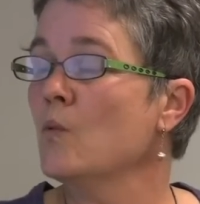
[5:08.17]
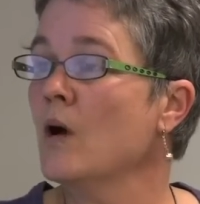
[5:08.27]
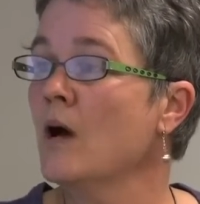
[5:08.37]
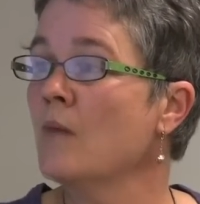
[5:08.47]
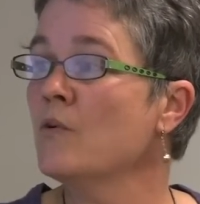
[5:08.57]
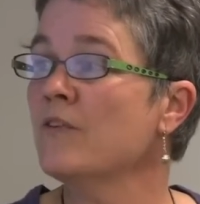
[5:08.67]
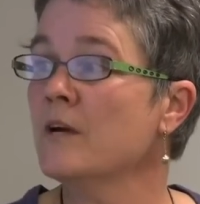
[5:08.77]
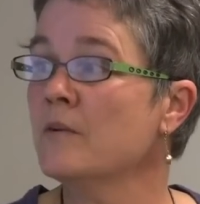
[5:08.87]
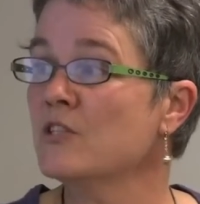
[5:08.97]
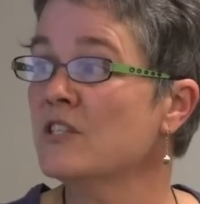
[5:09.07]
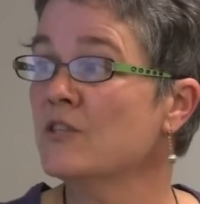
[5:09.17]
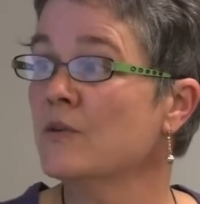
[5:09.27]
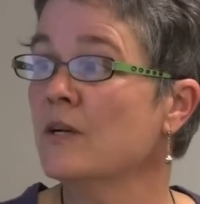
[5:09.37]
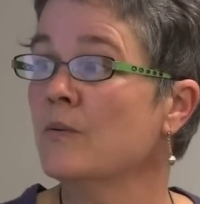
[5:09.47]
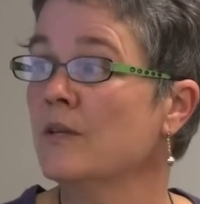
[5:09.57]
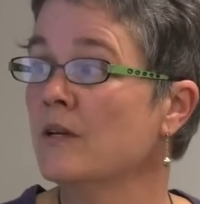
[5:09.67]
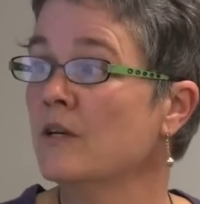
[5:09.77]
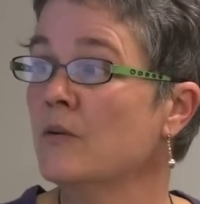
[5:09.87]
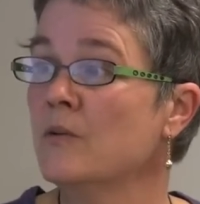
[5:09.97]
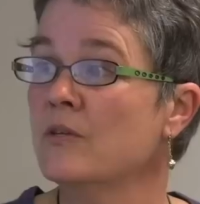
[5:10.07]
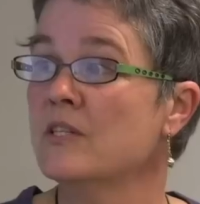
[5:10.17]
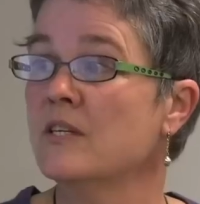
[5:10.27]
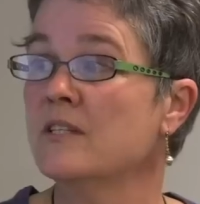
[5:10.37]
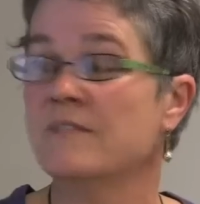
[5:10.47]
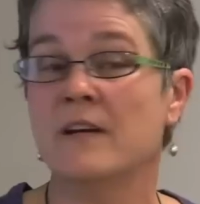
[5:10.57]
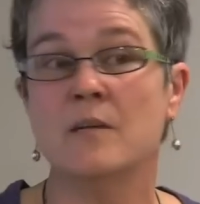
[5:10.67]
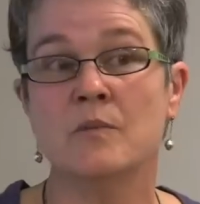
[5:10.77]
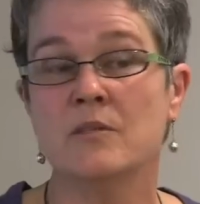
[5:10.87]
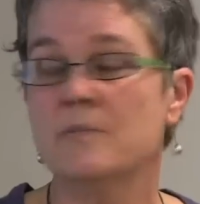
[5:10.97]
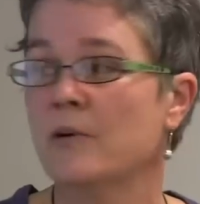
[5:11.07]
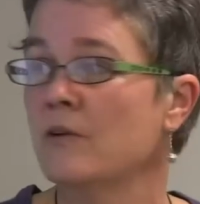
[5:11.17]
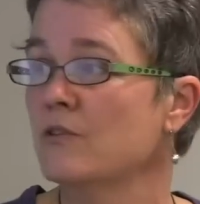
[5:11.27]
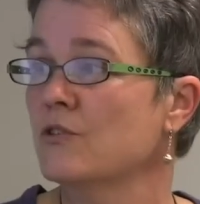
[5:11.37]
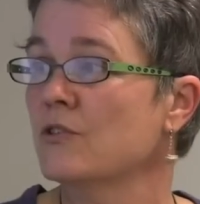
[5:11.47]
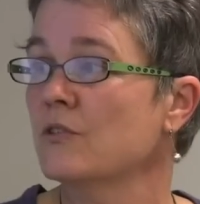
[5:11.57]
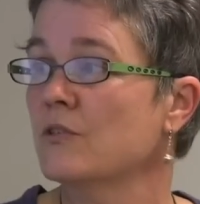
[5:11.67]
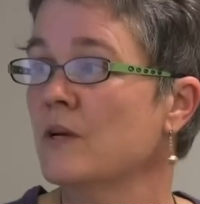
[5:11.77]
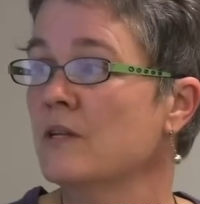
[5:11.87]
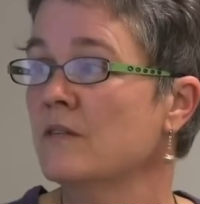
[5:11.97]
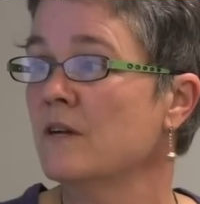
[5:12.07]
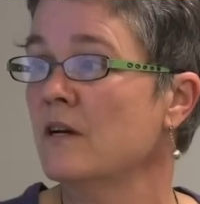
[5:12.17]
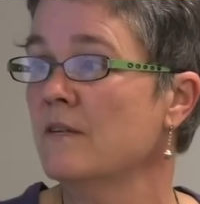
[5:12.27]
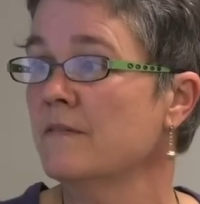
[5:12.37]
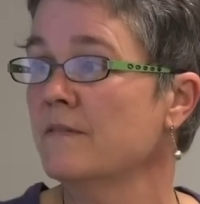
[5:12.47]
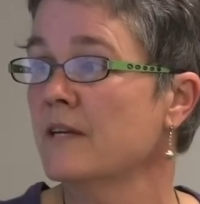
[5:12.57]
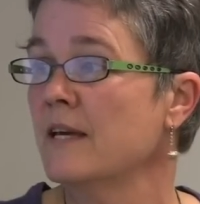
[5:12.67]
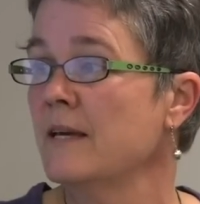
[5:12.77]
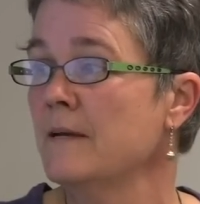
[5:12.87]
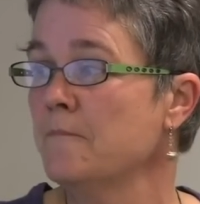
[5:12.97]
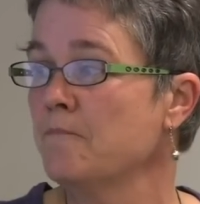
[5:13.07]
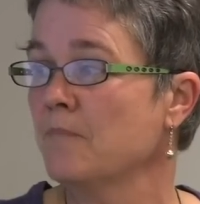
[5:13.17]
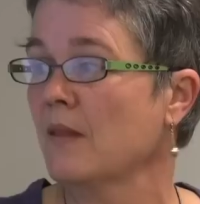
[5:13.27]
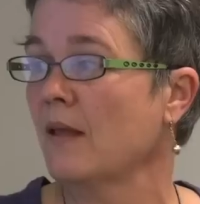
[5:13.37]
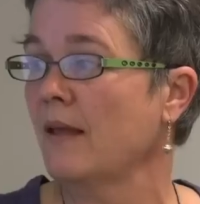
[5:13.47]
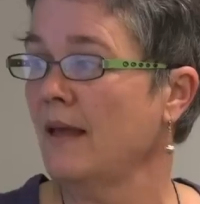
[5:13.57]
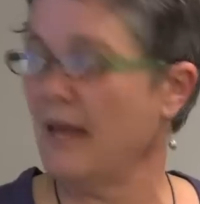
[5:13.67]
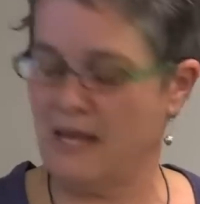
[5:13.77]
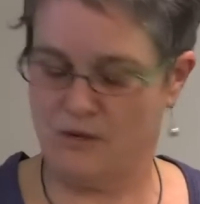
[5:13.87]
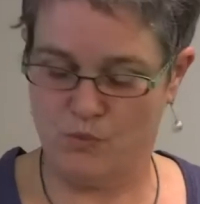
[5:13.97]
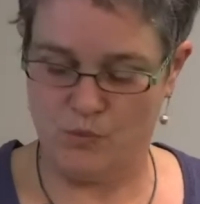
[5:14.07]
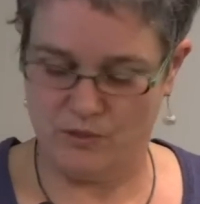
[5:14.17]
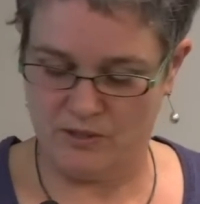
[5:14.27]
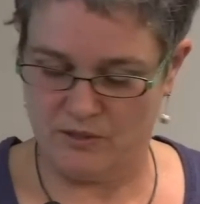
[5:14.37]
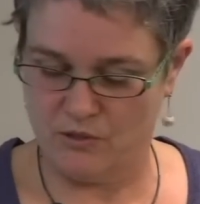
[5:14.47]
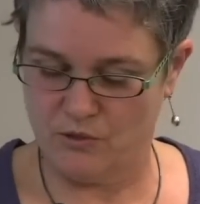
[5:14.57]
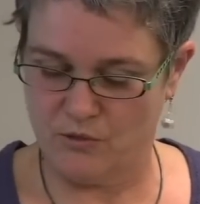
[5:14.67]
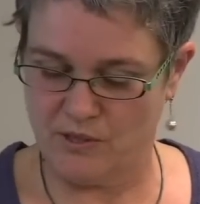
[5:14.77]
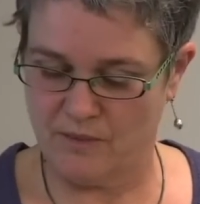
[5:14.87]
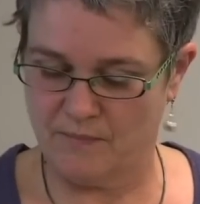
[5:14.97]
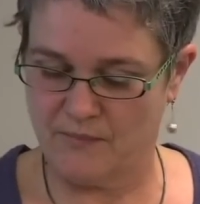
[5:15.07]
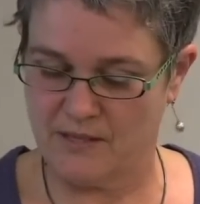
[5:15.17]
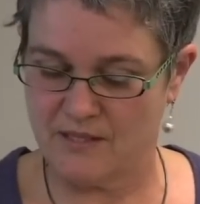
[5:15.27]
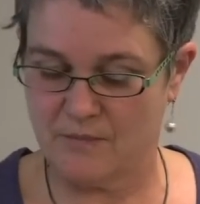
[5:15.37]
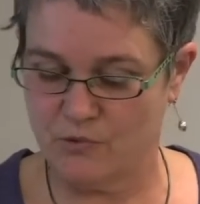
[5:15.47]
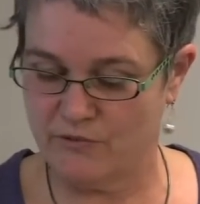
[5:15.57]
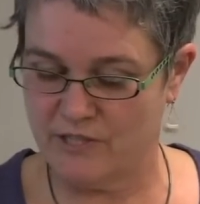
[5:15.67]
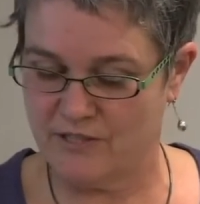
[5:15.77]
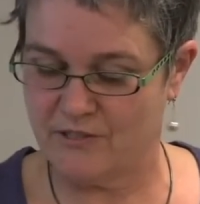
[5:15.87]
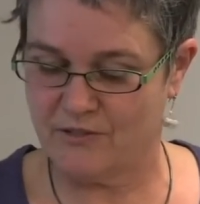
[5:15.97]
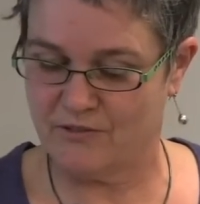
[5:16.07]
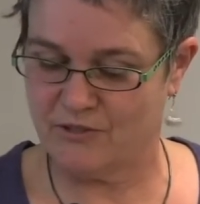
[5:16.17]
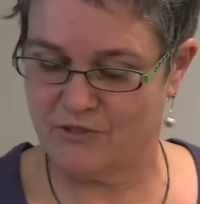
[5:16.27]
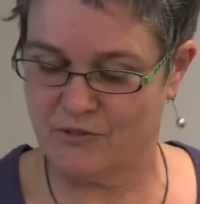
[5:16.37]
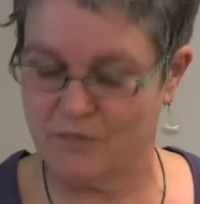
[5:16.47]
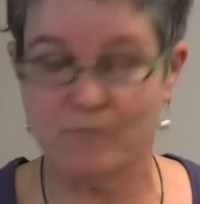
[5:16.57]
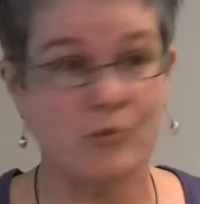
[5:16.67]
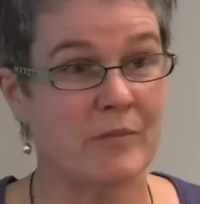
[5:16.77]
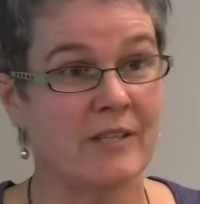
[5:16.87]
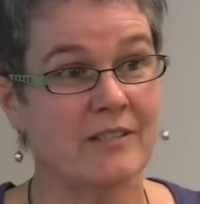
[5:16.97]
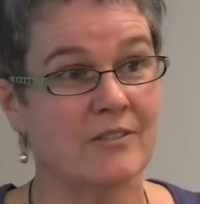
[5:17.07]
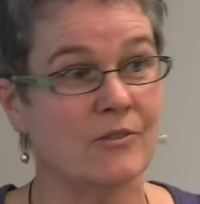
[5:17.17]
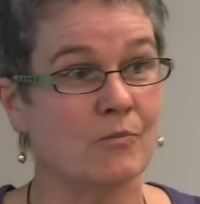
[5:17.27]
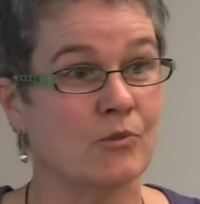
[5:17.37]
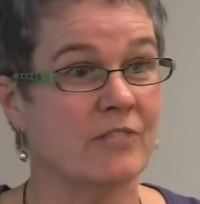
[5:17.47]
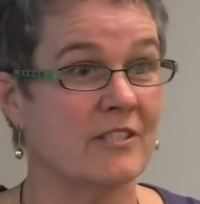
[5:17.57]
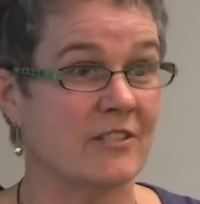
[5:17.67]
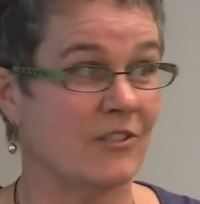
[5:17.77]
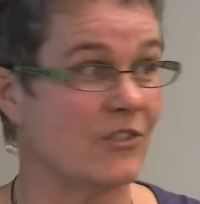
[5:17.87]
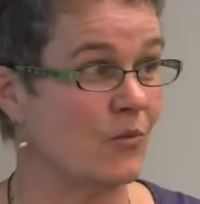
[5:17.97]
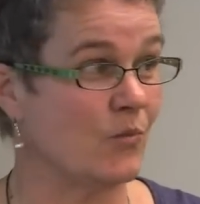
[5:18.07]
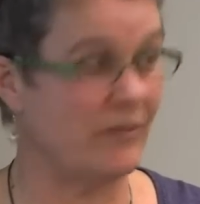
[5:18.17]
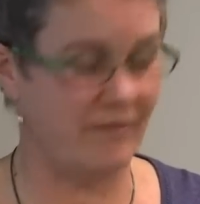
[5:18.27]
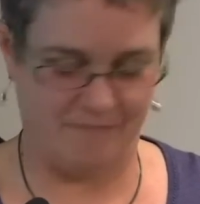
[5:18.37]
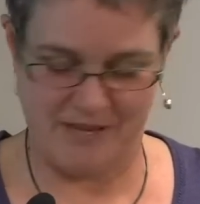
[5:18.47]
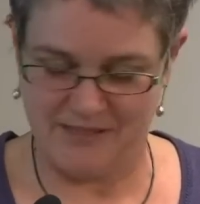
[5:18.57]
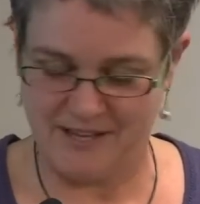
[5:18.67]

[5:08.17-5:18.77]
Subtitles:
We're very much situated within a community development approach to end-of-life care, and we wanted to get some more research, some more money to do more research, and we've met